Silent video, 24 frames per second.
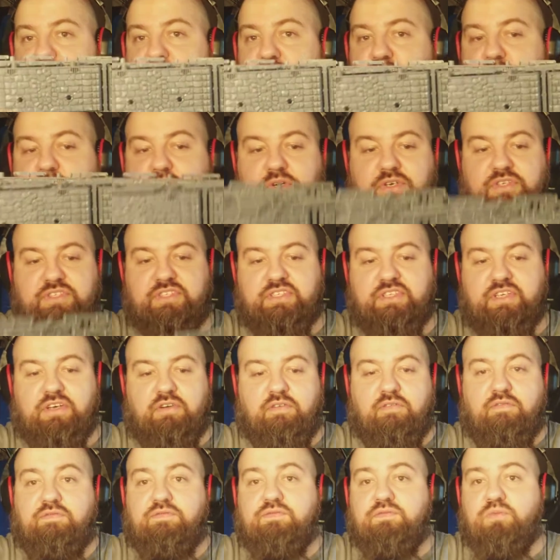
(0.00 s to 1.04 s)
parts
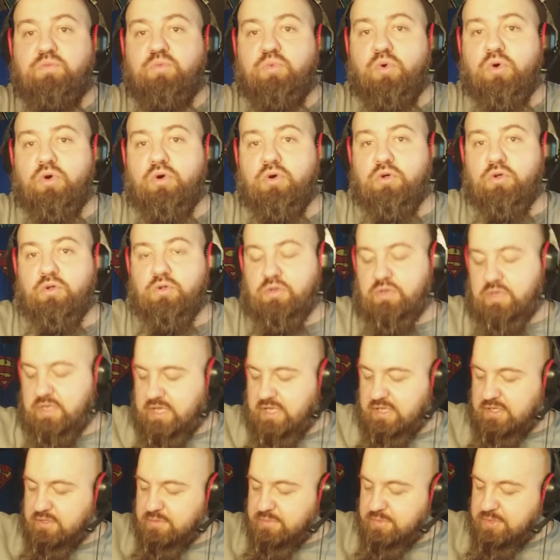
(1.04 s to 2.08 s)
of wall
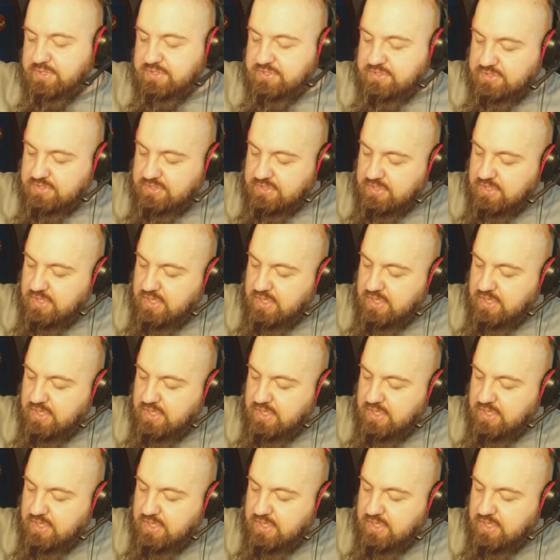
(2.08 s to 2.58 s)
elements.